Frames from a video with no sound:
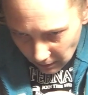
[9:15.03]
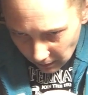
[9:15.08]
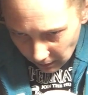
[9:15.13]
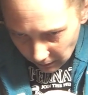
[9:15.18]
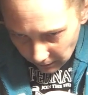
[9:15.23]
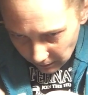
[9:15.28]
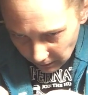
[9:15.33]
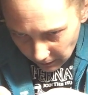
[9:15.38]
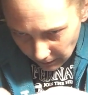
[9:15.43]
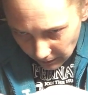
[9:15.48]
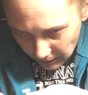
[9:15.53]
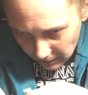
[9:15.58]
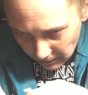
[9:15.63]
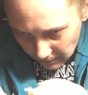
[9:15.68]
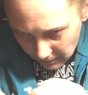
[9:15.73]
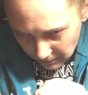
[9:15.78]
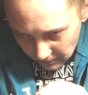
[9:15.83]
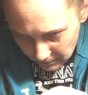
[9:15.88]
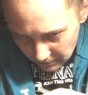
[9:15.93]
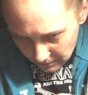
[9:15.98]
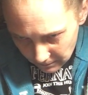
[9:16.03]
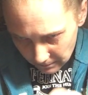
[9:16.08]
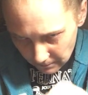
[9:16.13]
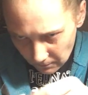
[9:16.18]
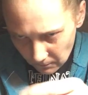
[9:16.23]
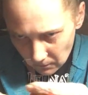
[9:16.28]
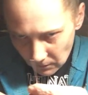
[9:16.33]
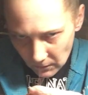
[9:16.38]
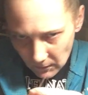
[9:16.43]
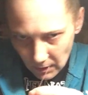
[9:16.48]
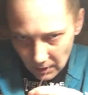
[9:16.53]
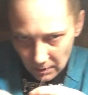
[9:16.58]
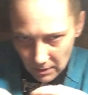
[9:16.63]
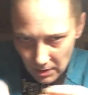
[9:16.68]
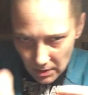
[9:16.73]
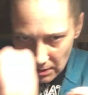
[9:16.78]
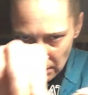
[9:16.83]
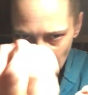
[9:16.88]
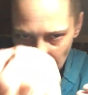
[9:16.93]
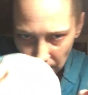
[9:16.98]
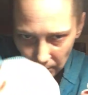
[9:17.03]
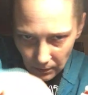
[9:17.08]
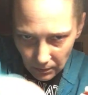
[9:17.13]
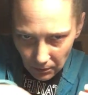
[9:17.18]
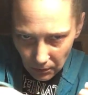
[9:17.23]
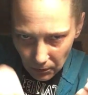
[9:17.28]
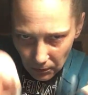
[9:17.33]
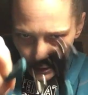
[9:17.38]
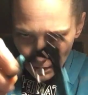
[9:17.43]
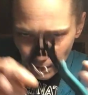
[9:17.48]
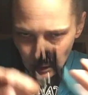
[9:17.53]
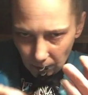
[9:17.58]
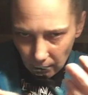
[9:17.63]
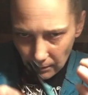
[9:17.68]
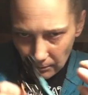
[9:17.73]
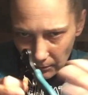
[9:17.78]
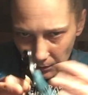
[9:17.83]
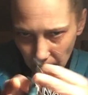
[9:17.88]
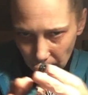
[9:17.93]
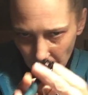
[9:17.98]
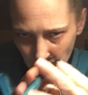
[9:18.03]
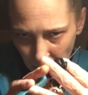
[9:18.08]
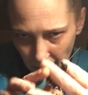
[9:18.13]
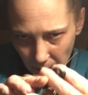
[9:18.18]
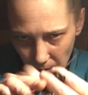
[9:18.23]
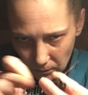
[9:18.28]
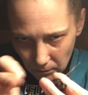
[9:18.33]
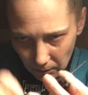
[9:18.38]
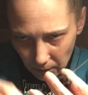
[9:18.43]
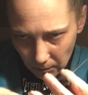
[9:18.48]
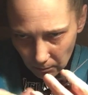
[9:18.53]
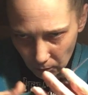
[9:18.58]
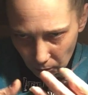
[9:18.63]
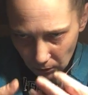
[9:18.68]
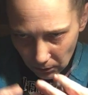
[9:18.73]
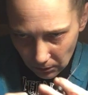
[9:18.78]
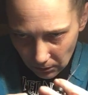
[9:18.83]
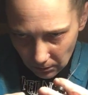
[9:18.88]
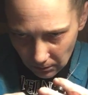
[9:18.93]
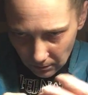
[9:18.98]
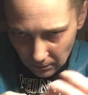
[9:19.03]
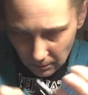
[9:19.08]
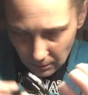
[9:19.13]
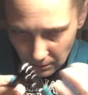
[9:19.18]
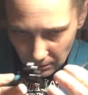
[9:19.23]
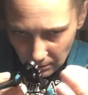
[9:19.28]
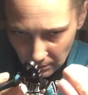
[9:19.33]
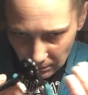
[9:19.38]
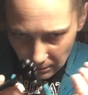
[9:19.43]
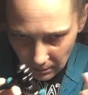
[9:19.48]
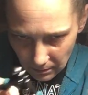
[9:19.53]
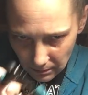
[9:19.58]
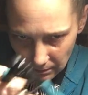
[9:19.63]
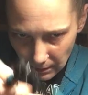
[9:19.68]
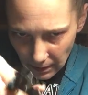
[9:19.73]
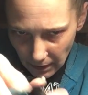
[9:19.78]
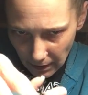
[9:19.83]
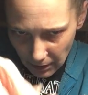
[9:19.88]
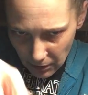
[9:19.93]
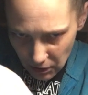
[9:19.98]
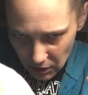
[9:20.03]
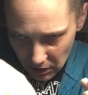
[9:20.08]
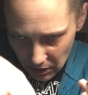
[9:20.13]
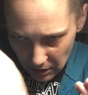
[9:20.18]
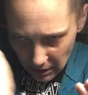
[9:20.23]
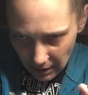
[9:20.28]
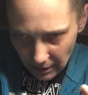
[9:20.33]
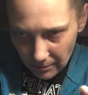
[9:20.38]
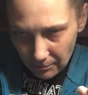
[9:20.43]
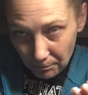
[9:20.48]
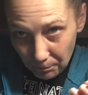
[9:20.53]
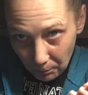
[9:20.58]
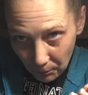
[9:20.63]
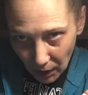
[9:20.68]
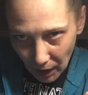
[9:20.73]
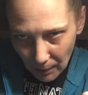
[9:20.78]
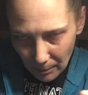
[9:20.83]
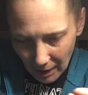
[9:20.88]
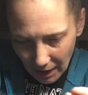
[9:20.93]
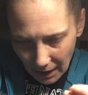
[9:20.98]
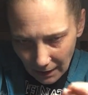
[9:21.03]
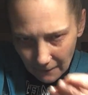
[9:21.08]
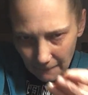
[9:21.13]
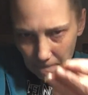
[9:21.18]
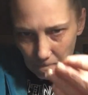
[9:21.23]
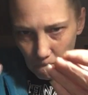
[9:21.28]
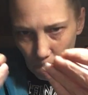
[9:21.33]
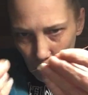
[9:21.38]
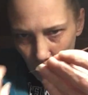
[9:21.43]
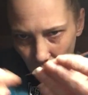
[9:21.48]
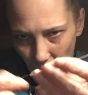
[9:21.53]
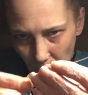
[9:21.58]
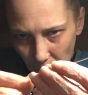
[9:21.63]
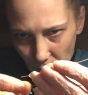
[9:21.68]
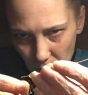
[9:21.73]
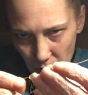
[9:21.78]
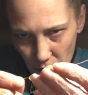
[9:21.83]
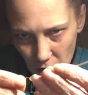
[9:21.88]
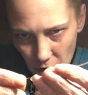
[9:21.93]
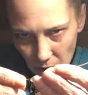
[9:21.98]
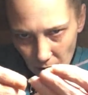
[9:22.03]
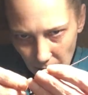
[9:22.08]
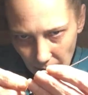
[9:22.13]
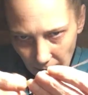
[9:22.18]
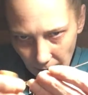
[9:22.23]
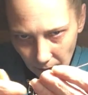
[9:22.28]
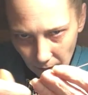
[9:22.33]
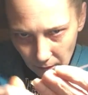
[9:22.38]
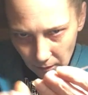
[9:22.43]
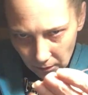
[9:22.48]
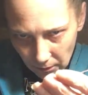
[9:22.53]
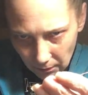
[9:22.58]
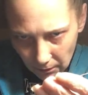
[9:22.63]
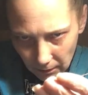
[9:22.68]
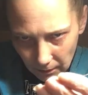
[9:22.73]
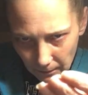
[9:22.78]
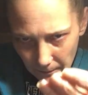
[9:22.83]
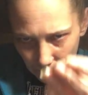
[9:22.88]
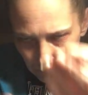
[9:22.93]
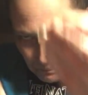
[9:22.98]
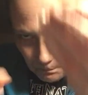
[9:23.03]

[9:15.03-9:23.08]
all right so real quick I'm gonna make one more actually my bad I'm gonna show you how to do it